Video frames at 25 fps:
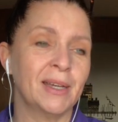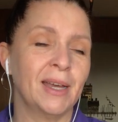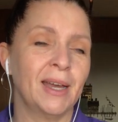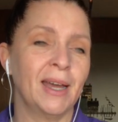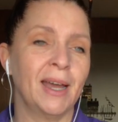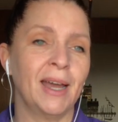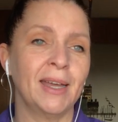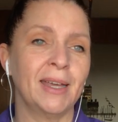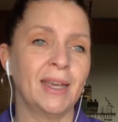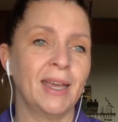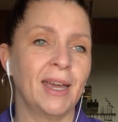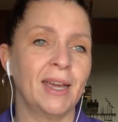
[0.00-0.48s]

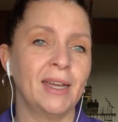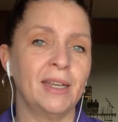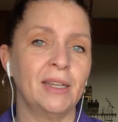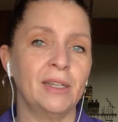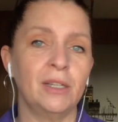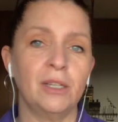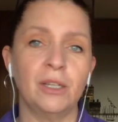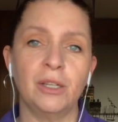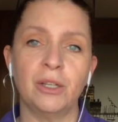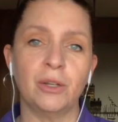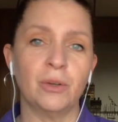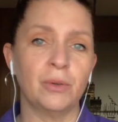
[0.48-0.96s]
Again,
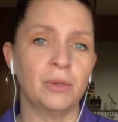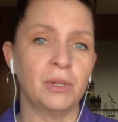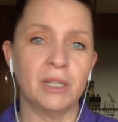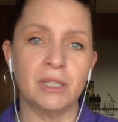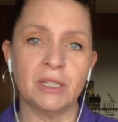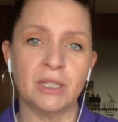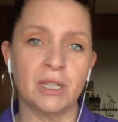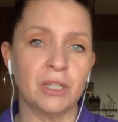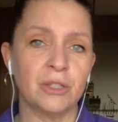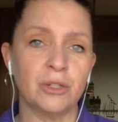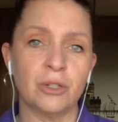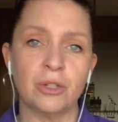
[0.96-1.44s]
you don't need
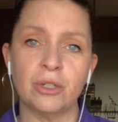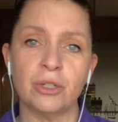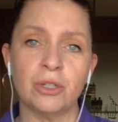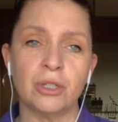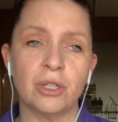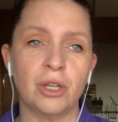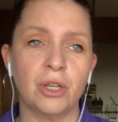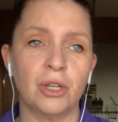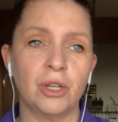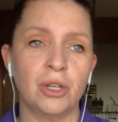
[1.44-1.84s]
scissors,